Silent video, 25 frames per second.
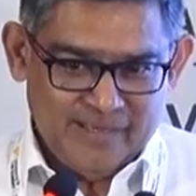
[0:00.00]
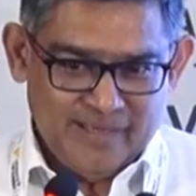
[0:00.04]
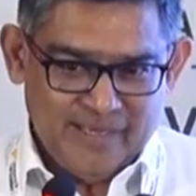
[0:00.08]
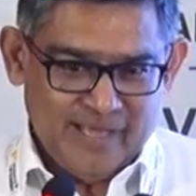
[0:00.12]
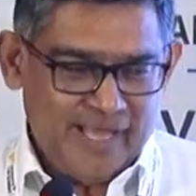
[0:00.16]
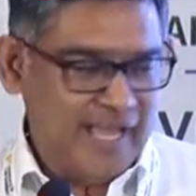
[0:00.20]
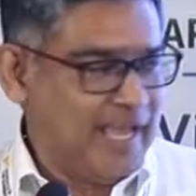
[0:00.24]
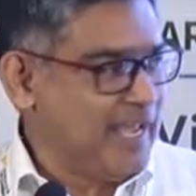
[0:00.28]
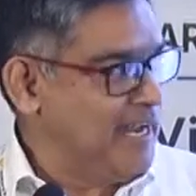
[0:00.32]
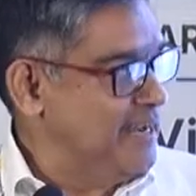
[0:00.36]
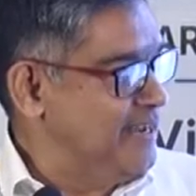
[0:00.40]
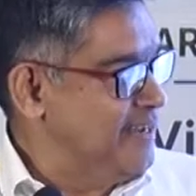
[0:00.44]

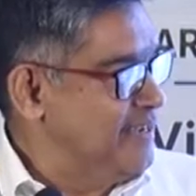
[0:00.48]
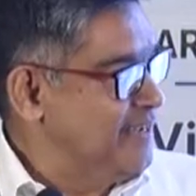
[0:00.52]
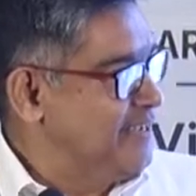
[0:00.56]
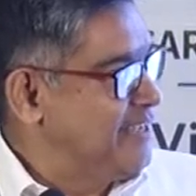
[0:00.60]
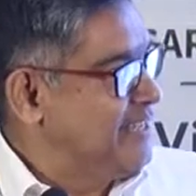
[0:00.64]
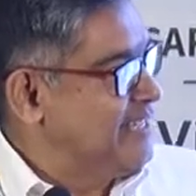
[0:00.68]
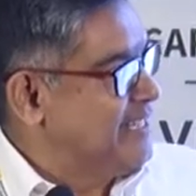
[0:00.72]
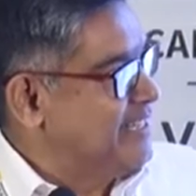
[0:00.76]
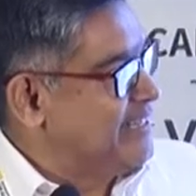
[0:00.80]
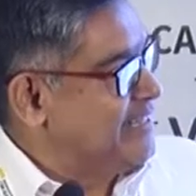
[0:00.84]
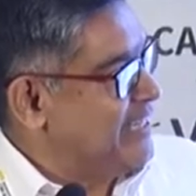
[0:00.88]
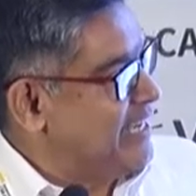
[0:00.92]
And
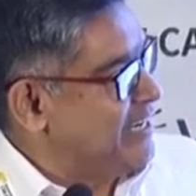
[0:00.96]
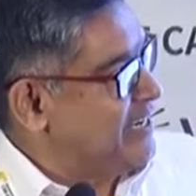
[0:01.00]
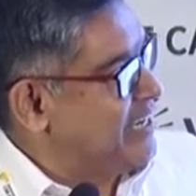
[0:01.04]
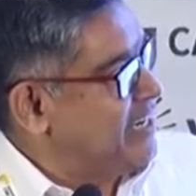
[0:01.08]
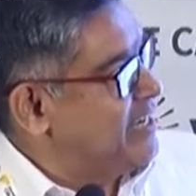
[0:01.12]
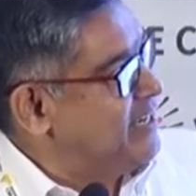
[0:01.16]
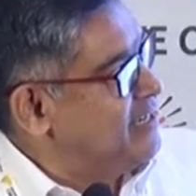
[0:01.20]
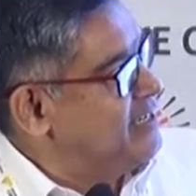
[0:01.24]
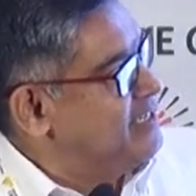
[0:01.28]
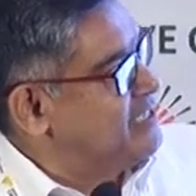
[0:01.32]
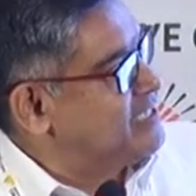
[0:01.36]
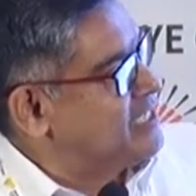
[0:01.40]
that
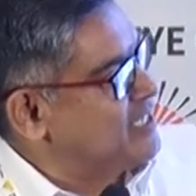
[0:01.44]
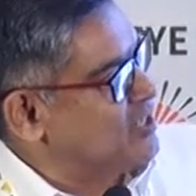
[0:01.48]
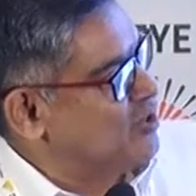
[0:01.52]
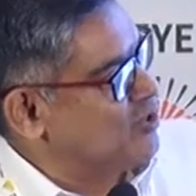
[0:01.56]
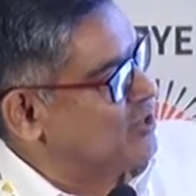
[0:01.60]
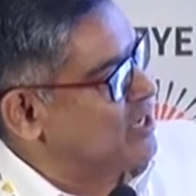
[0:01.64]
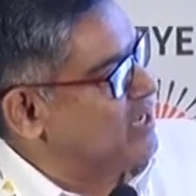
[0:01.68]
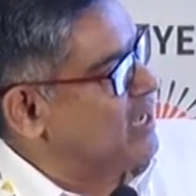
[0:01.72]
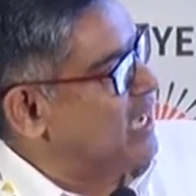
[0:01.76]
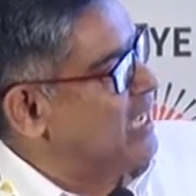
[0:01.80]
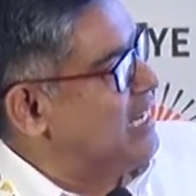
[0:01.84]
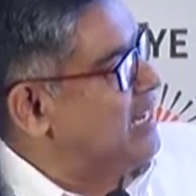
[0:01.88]
8 districts,
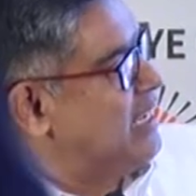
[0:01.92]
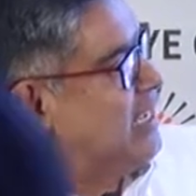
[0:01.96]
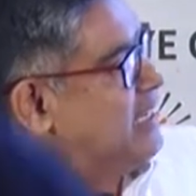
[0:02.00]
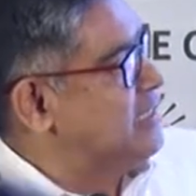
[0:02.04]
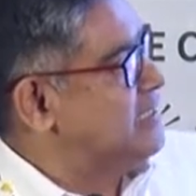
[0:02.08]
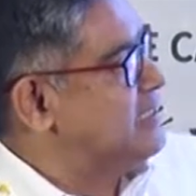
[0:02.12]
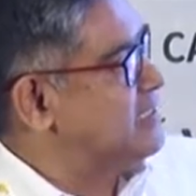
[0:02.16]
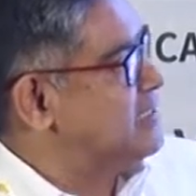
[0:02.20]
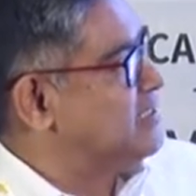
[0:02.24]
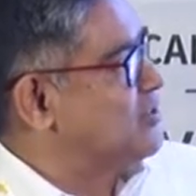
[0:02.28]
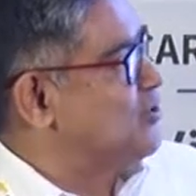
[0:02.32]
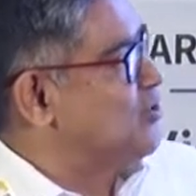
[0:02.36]
okay, I'll
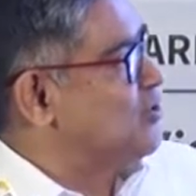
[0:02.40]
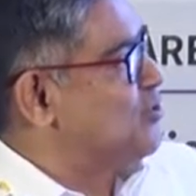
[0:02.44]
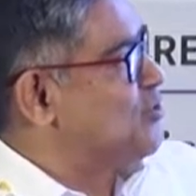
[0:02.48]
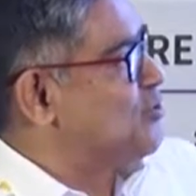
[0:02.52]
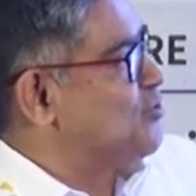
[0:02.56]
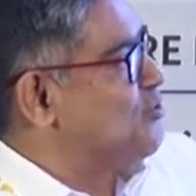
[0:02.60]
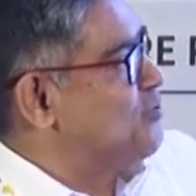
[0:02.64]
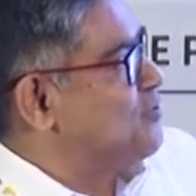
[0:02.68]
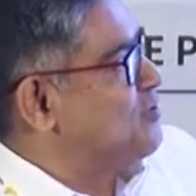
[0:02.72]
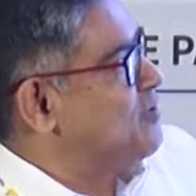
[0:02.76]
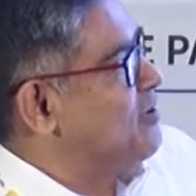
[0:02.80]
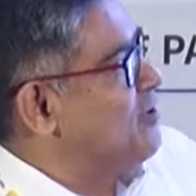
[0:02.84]
just go
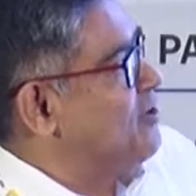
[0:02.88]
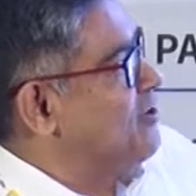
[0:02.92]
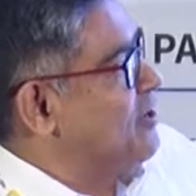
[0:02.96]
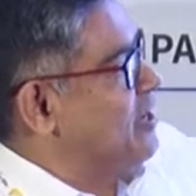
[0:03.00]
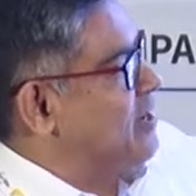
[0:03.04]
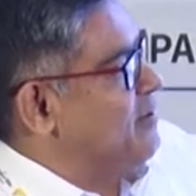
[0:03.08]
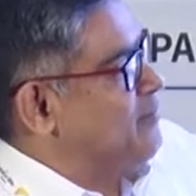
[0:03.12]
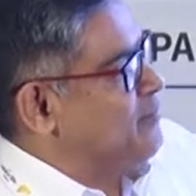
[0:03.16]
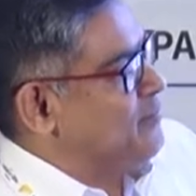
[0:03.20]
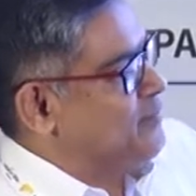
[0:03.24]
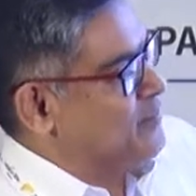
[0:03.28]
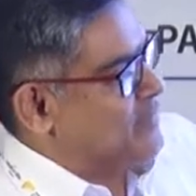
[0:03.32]
through.
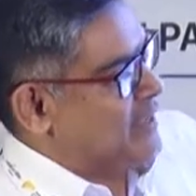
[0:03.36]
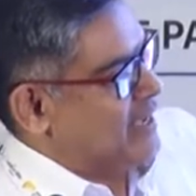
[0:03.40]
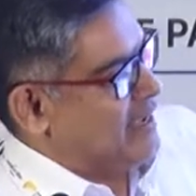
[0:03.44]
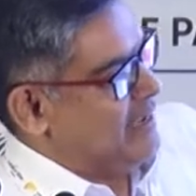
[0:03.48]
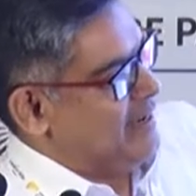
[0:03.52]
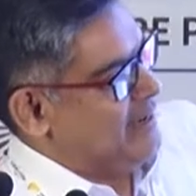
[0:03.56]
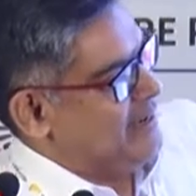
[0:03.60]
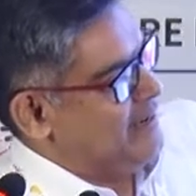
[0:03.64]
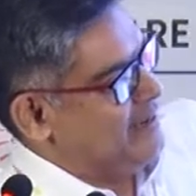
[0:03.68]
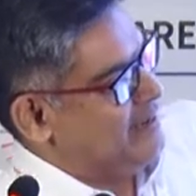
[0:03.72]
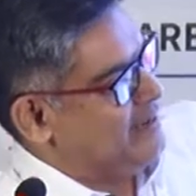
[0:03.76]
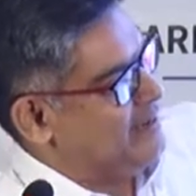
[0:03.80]
Okay,
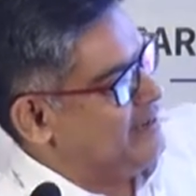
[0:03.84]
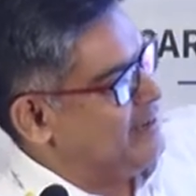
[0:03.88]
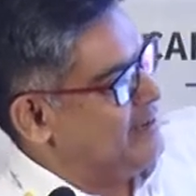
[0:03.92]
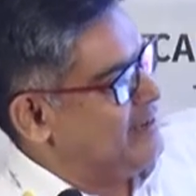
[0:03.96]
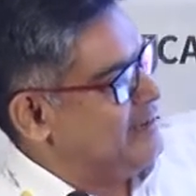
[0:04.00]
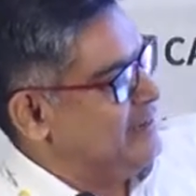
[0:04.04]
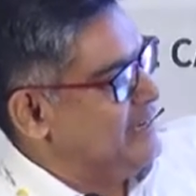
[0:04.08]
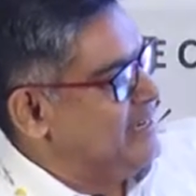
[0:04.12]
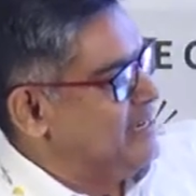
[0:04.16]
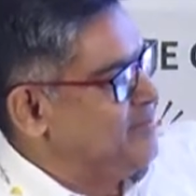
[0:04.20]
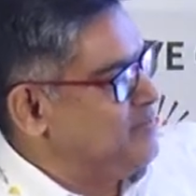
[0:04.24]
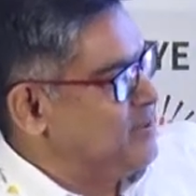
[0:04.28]

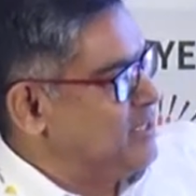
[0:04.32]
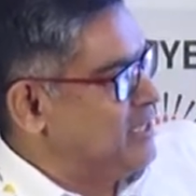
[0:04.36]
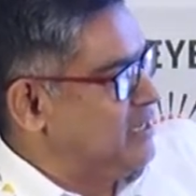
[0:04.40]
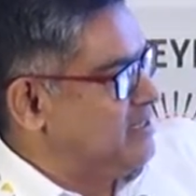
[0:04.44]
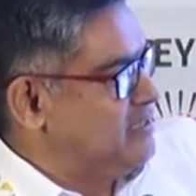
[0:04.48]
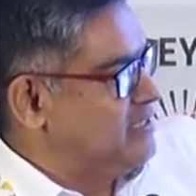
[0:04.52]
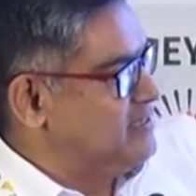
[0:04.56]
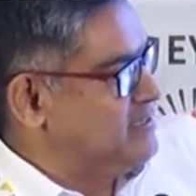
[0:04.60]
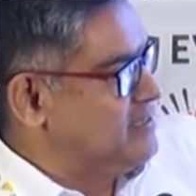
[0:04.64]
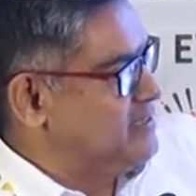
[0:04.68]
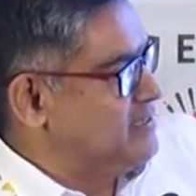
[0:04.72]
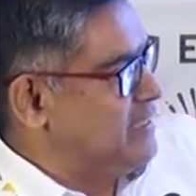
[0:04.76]

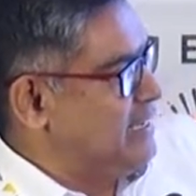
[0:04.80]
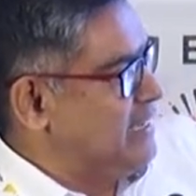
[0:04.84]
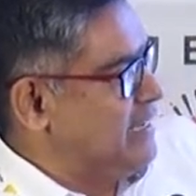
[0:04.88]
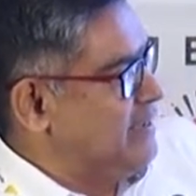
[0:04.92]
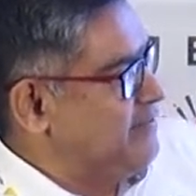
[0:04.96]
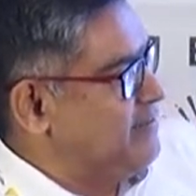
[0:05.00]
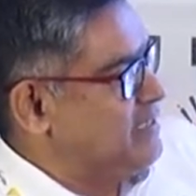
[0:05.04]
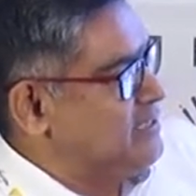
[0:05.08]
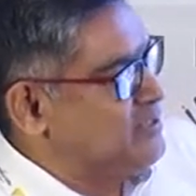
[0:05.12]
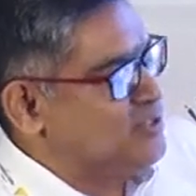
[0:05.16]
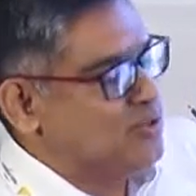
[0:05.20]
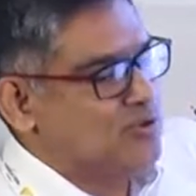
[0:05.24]
this is the
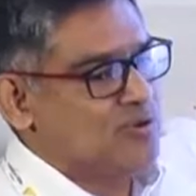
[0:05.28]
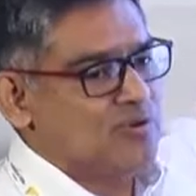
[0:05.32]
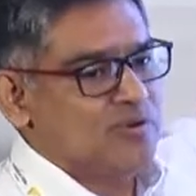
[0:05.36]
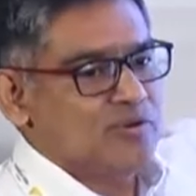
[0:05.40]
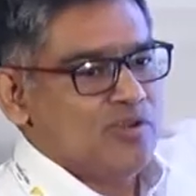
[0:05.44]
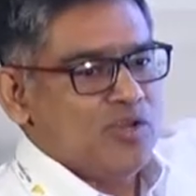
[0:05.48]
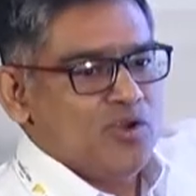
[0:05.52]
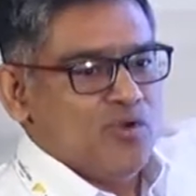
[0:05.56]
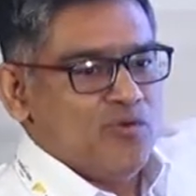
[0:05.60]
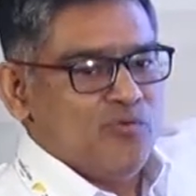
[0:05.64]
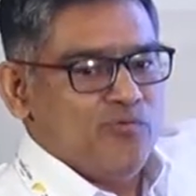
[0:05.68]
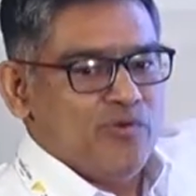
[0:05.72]
level. So
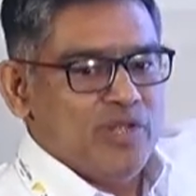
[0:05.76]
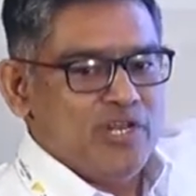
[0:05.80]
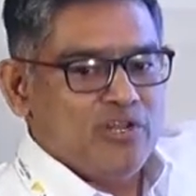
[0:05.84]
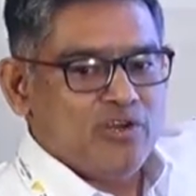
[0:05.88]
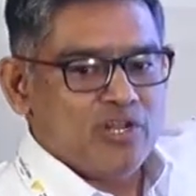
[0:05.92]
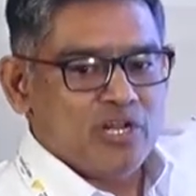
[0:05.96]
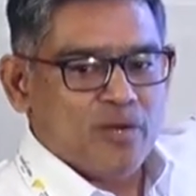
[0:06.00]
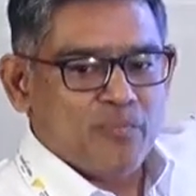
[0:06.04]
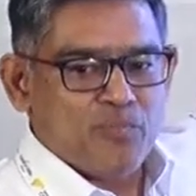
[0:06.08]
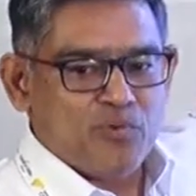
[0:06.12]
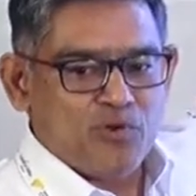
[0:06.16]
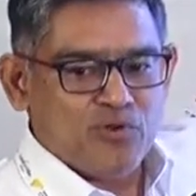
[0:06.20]
when
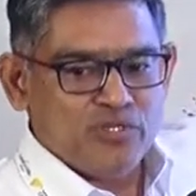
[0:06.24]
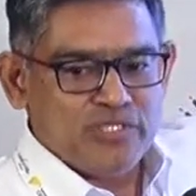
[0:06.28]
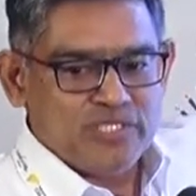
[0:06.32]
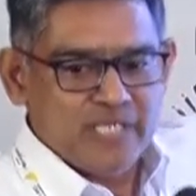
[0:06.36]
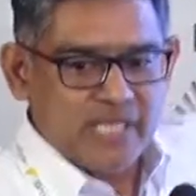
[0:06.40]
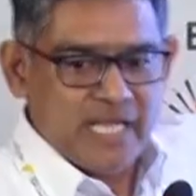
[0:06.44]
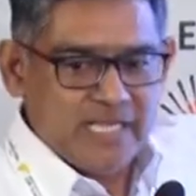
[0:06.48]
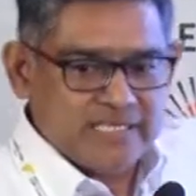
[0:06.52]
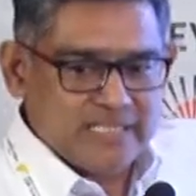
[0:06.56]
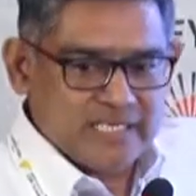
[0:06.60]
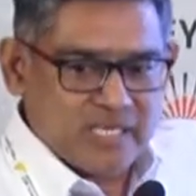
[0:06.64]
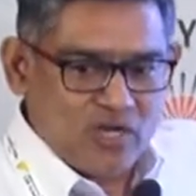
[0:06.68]
you're approaching
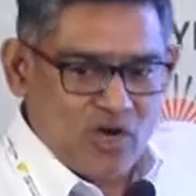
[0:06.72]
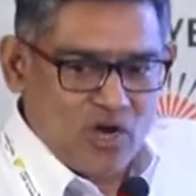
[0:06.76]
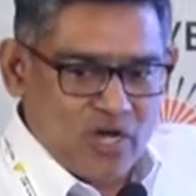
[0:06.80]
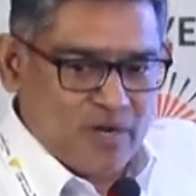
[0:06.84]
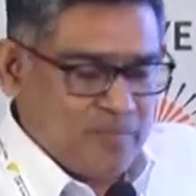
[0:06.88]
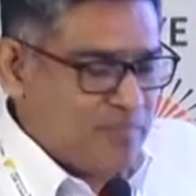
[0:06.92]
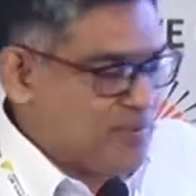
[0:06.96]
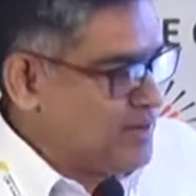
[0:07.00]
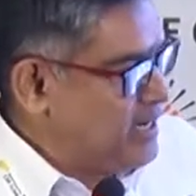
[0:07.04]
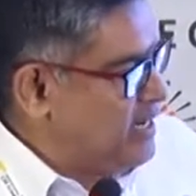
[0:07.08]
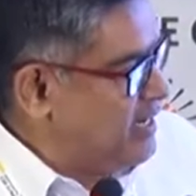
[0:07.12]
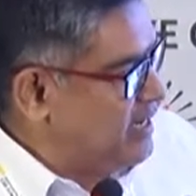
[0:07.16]
as a
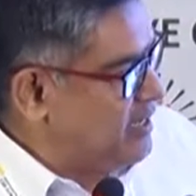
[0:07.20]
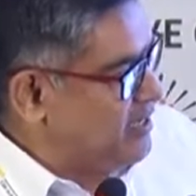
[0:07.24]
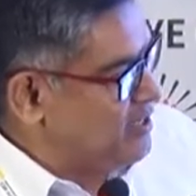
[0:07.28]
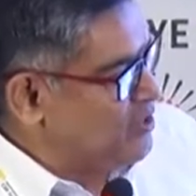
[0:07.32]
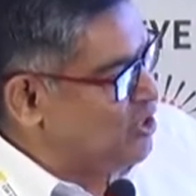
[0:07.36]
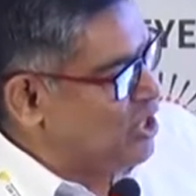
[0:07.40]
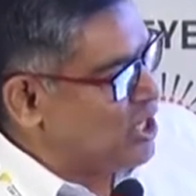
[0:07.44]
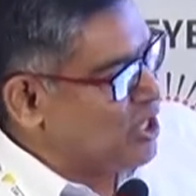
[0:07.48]
corporate, you're